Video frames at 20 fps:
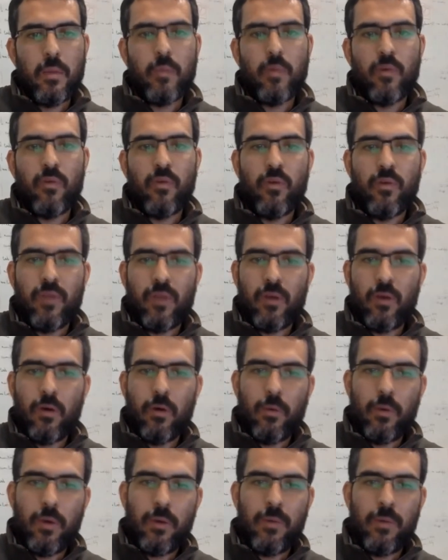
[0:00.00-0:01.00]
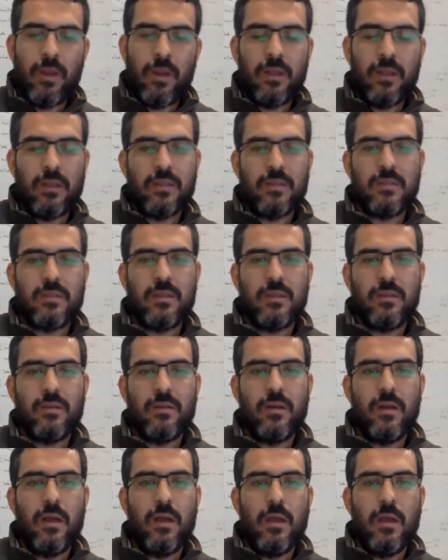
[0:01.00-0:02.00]
people from the government,
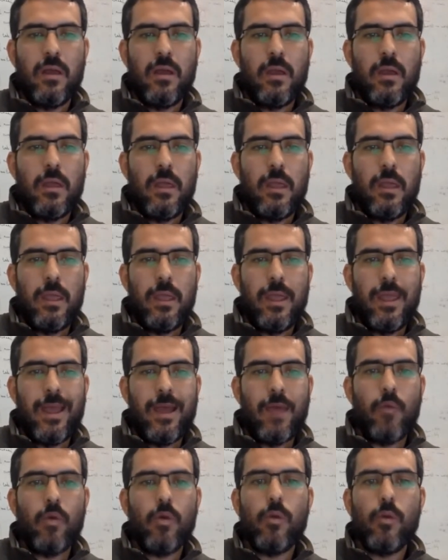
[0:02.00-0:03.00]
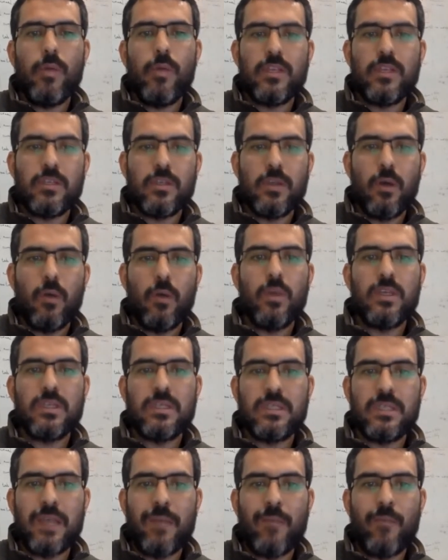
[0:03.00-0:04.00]
etc. And we will be showing
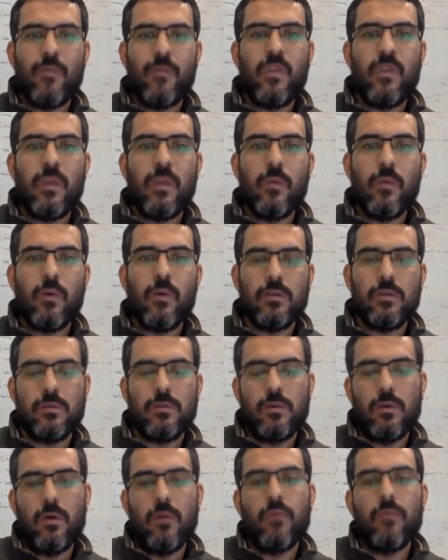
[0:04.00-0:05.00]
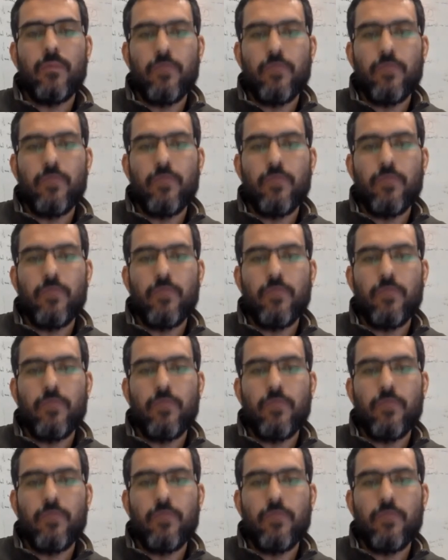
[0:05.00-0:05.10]
some demos,